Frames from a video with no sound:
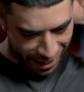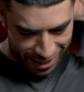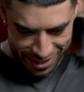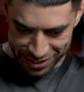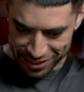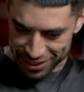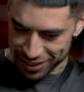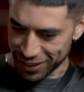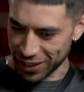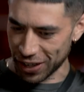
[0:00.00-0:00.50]

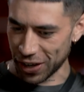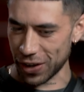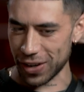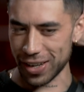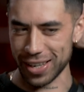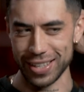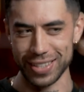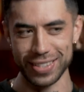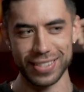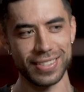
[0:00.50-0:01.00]

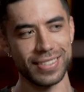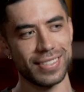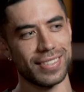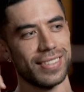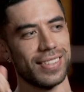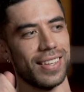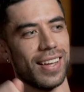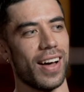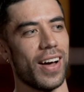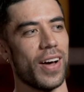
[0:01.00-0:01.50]

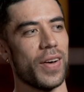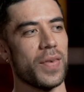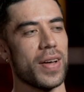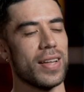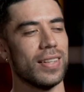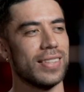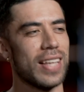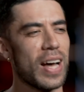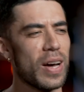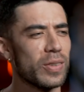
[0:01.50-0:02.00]
insecurities um,
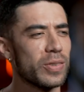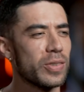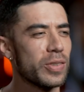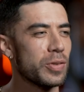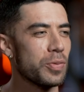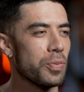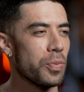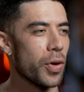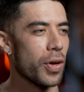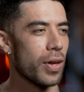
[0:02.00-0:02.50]
and
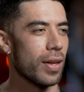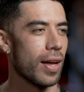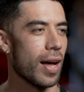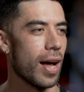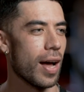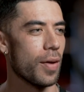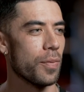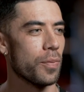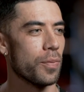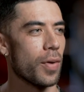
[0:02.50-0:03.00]
doubts, but
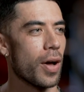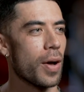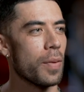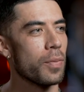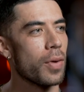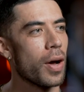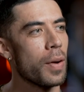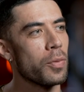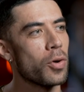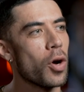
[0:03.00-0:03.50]
um,
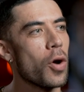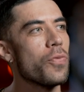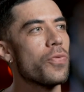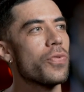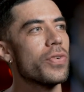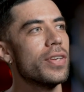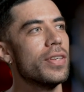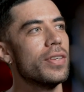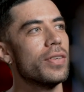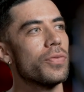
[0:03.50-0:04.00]
I'm, I'm
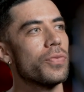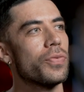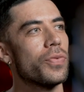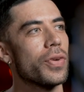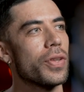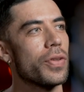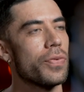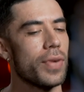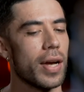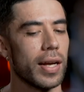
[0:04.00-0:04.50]
confident
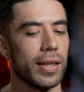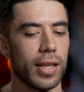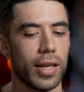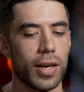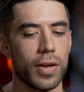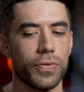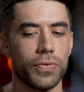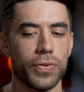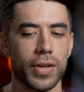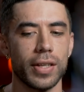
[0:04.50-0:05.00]
for the fact
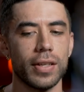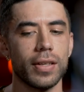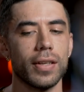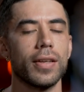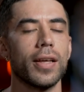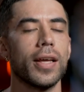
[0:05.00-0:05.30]
that I've in,